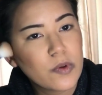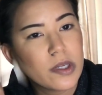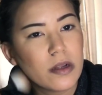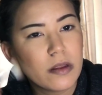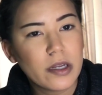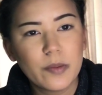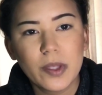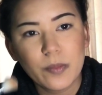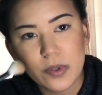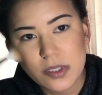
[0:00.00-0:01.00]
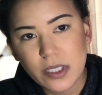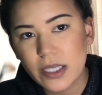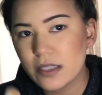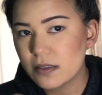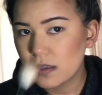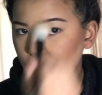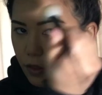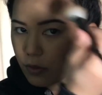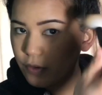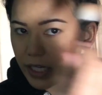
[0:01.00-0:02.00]
What a lot of people say is the
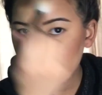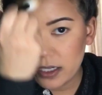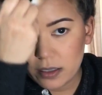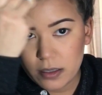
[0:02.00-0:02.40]
3.